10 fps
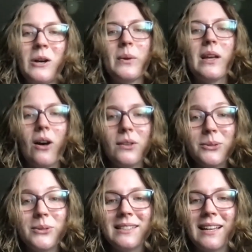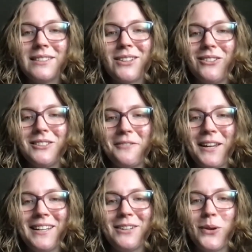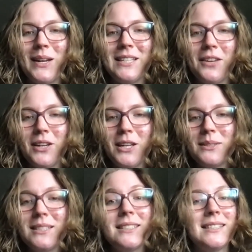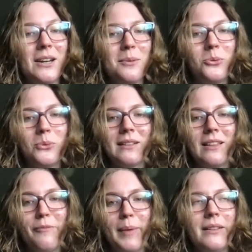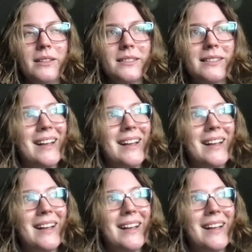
We also discuss cultivating creativity with sustainable work life balance,